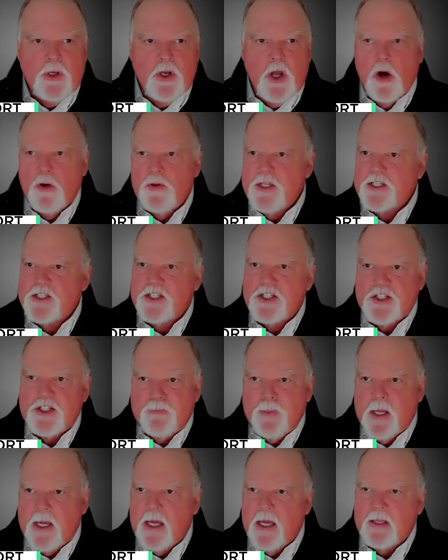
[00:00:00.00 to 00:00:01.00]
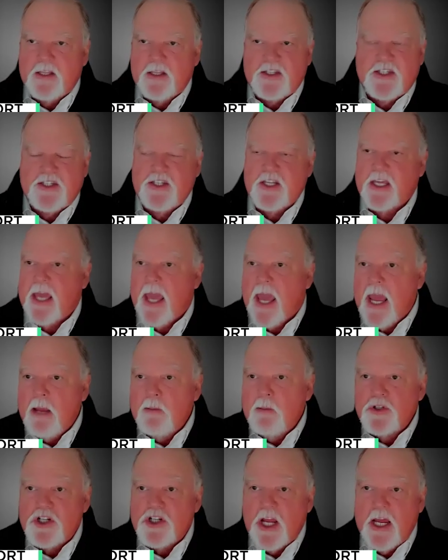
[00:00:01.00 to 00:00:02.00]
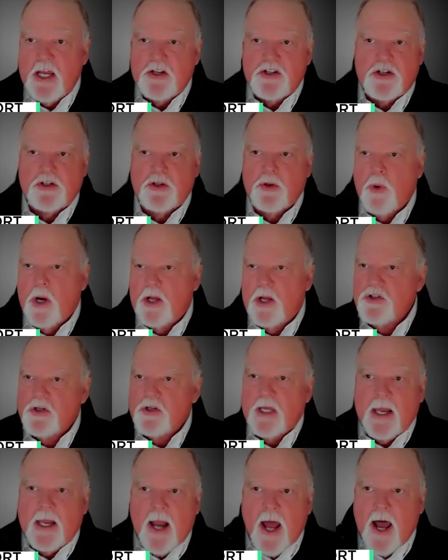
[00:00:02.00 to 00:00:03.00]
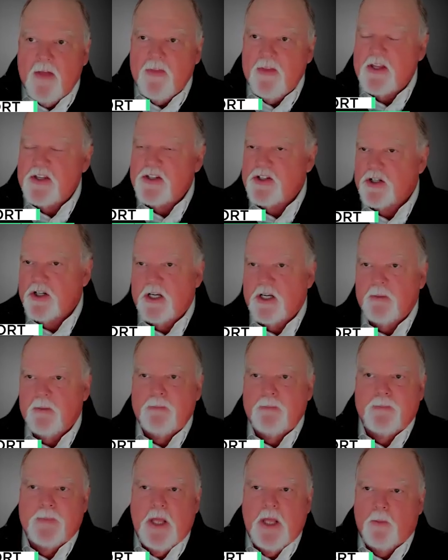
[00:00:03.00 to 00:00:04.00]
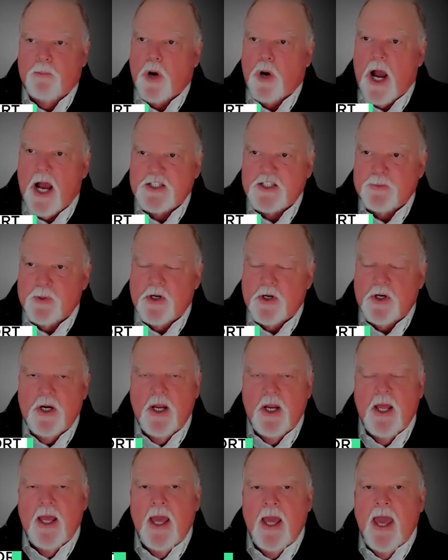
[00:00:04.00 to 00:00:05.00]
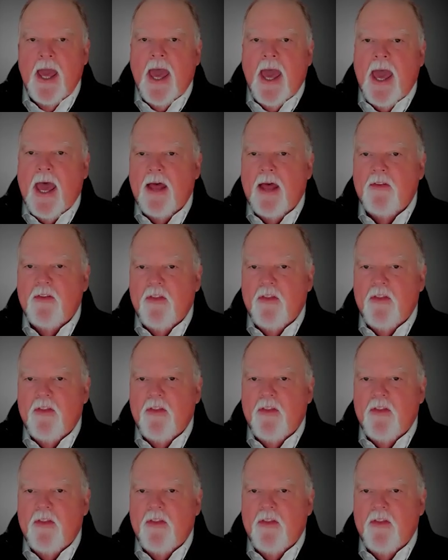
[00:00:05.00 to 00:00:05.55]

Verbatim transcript: We know this is big. This is a game yeah. changer. The ones who get on this are going to, you know, prosper. Sure. And